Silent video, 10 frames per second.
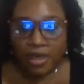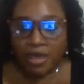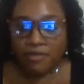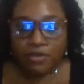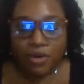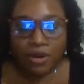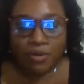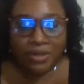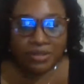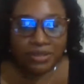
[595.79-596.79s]
And
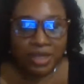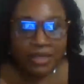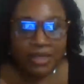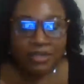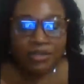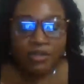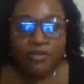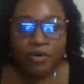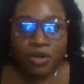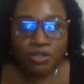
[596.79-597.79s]
if they give you a
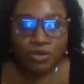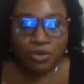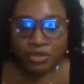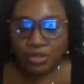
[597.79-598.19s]
question like that,